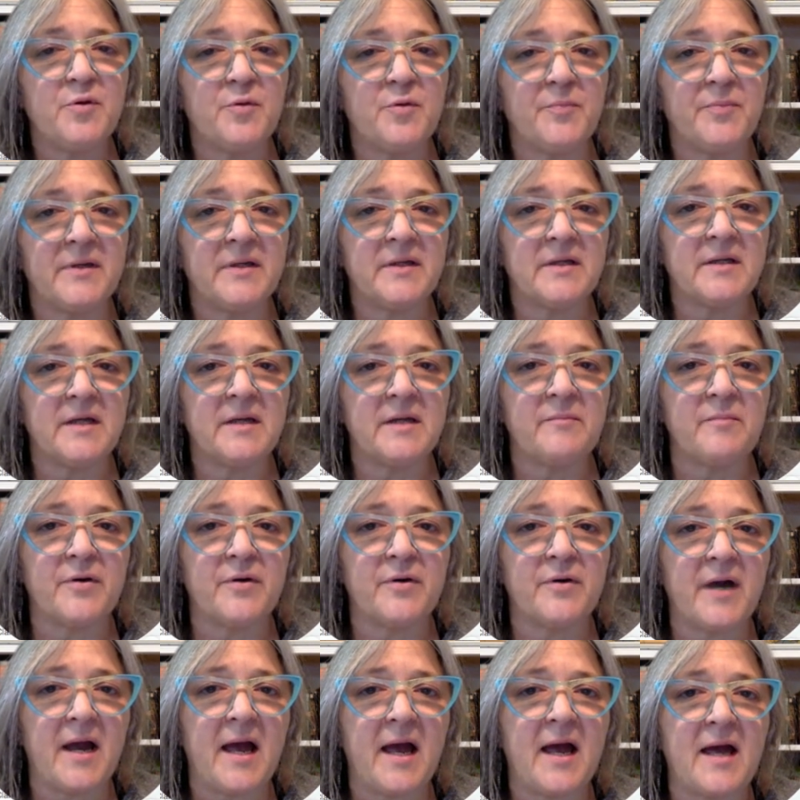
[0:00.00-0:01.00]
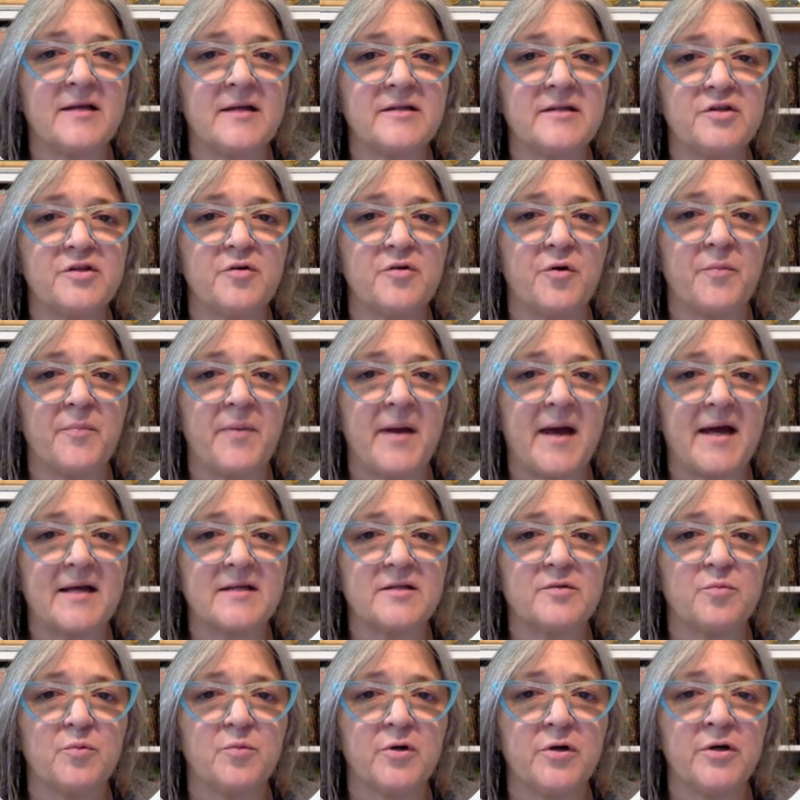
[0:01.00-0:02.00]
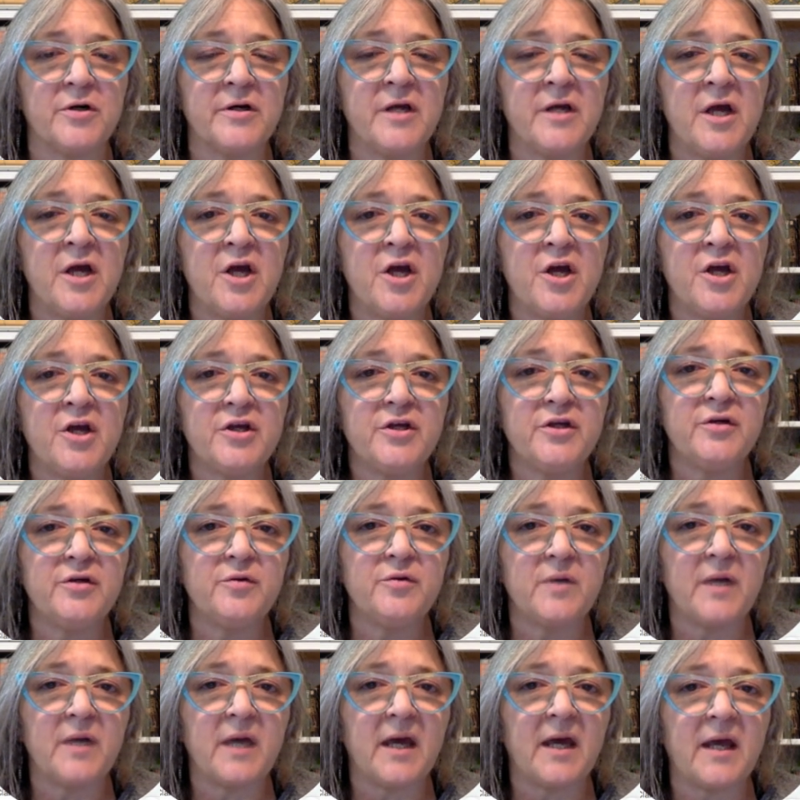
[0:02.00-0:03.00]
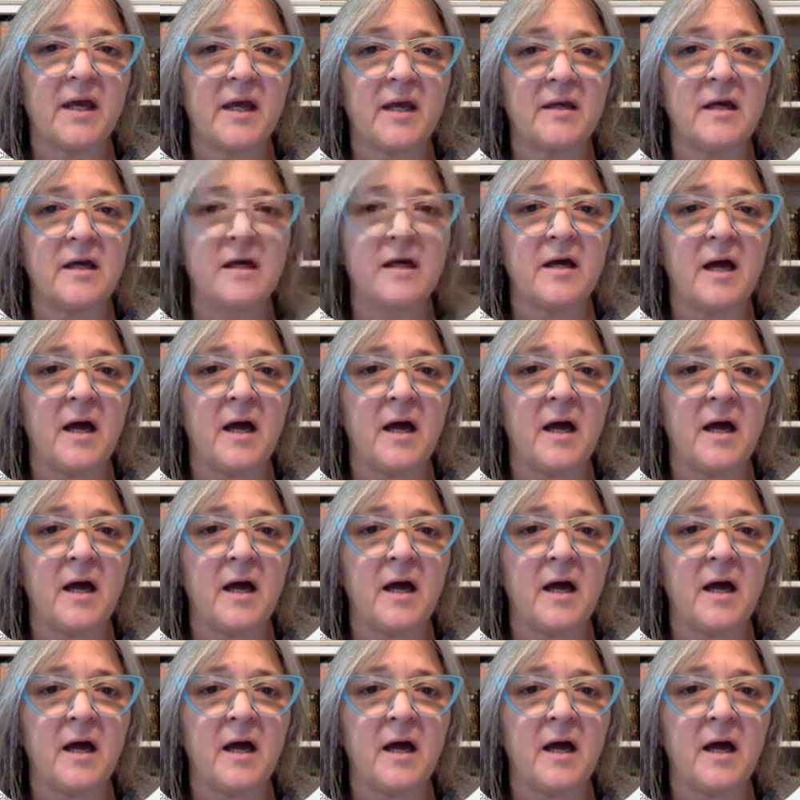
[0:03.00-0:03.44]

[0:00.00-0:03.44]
your PIN number as your password, you can